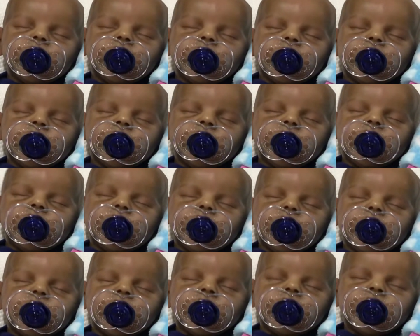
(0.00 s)
I think it was
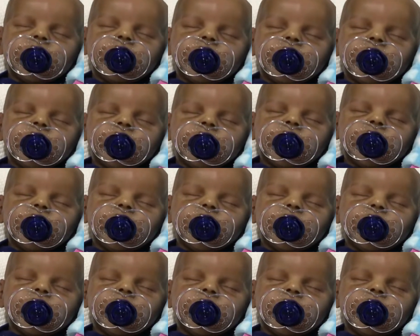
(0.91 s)
football season
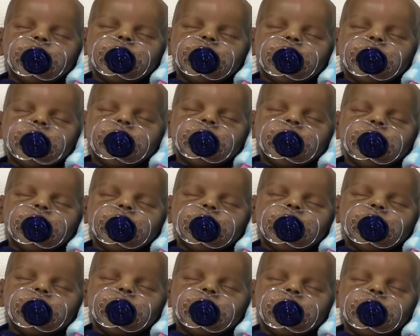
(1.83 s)
or nothing
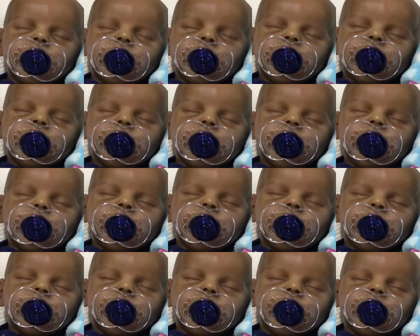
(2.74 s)
was in season, and
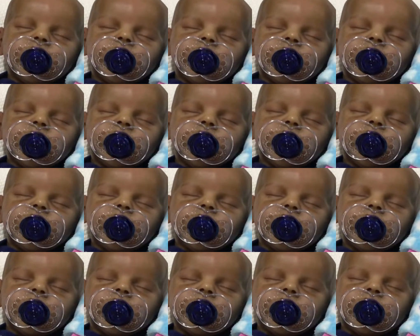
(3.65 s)
football season was getting
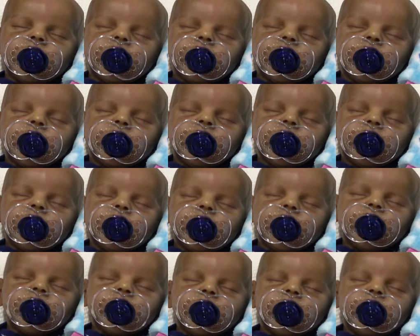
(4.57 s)
ready to start. So I
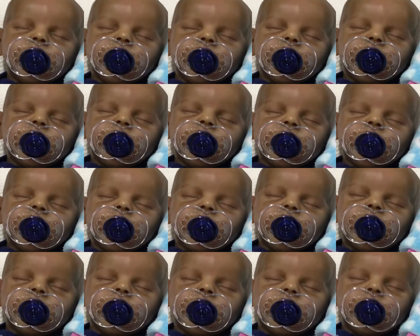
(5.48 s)
have a lot of
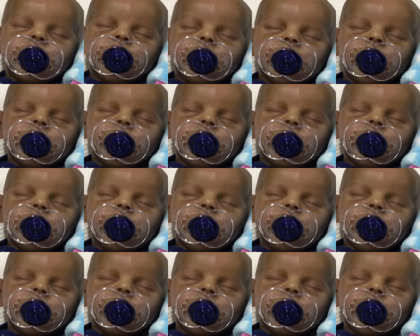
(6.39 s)
football,